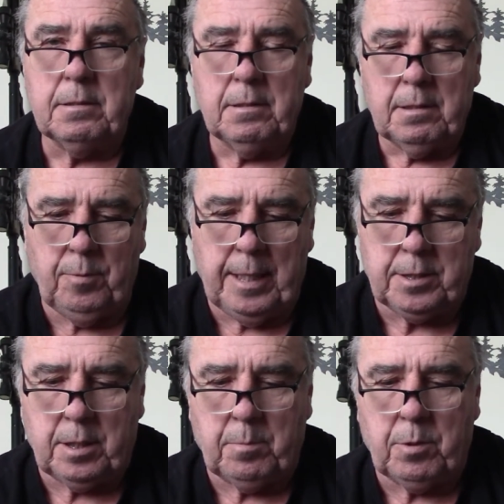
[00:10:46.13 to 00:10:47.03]
two
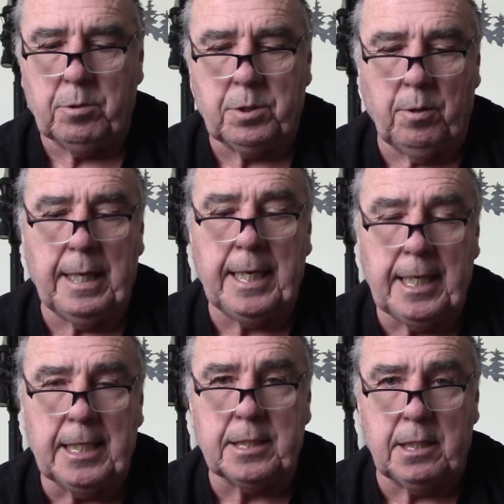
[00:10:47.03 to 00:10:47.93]
ends of the bow. So it
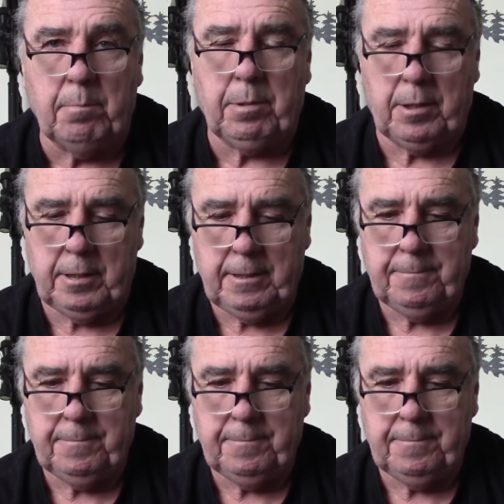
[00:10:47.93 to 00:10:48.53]
is simpler.